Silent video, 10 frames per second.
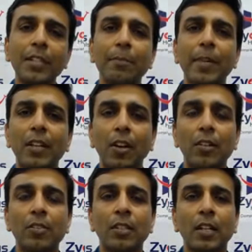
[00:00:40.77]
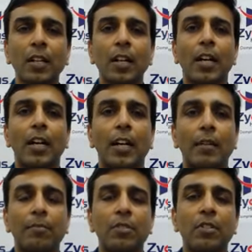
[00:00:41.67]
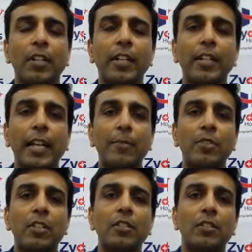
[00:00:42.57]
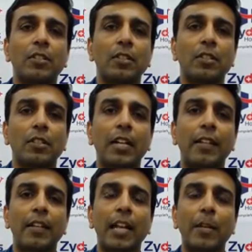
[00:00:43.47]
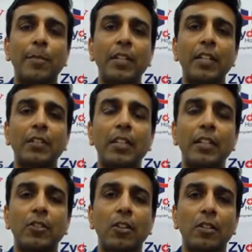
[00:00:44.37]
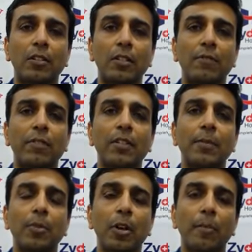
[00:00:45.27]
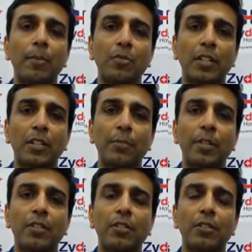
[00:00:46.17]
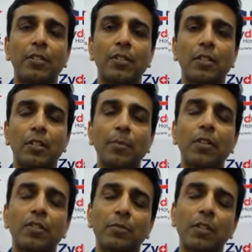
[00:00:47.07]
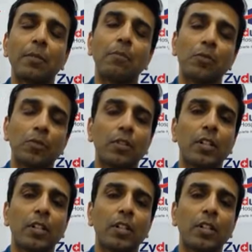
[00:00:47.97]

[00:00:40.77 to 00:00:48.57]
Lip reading: because certain times it's rather than helping it causes further problems, and the person become more